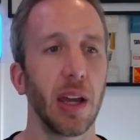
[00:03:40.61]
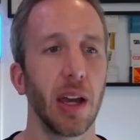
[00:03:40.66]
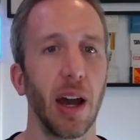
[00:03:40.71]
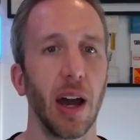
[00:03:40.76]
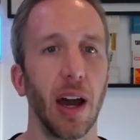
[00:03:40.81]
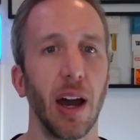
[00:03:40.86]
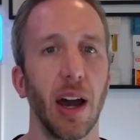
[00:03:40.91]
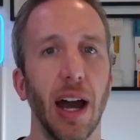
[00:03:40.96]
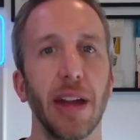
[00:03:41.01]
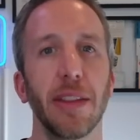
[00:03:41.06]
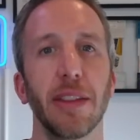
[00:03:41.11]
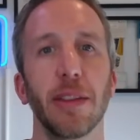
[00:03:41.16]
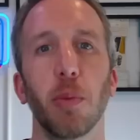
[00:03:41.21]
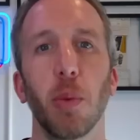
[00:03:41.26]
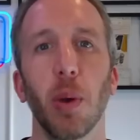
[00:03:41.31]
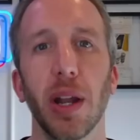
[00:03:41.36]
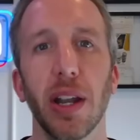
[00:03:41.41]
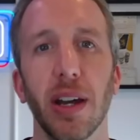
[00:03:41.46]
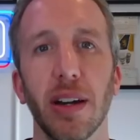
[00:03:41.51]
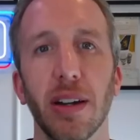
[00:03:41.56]
And the
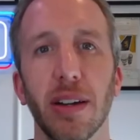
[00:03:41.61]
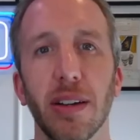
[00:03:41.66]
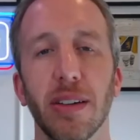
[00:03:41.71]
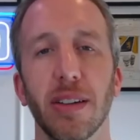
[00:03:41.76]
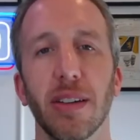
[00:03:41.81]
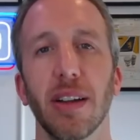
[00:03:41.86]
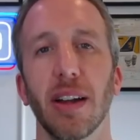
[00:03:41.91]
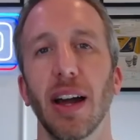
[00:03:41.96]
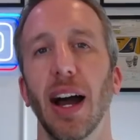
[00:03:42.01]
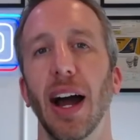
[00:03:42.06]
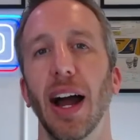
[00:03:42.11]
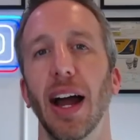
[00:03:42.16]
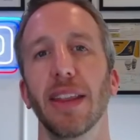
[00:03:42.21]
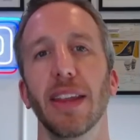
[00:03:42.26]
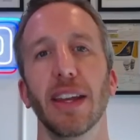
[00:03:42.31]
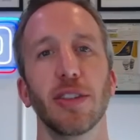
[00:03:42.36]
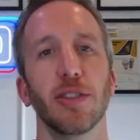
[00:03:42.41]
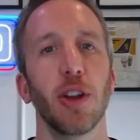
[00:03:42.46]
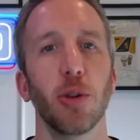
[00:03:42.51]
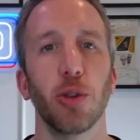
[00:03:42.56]
winner,
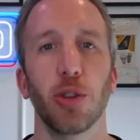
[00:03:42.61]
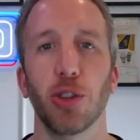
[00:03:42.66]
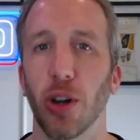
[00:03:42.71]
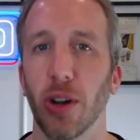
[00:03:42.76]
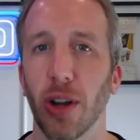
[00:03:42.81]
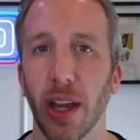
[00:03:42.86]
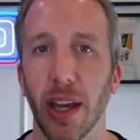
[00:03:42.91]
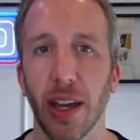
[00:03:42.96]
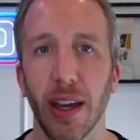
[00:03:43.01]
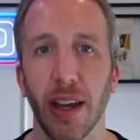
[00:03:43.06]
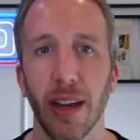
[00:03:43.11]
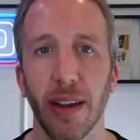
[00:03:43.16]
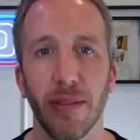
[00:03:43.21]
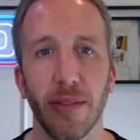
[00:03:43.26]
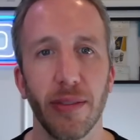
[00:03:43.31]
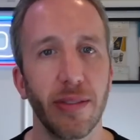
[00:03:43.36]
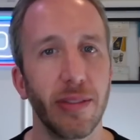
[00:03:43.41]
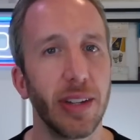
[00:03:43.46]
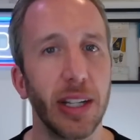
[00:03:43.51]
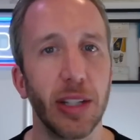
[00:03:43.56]
there's no shock here,
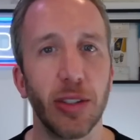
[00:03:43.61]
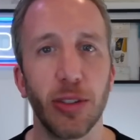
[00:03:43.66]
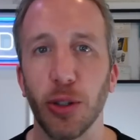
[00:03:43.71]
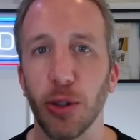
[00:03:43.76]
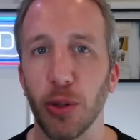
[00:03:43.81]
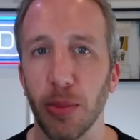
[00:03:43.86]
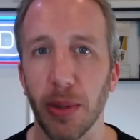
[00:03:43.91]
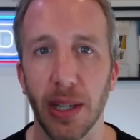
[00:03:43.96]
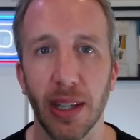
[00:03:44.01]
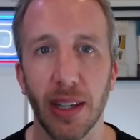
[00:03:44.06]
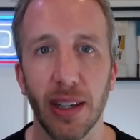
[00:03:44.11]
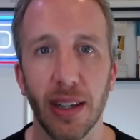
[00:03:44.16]
it's Tubi.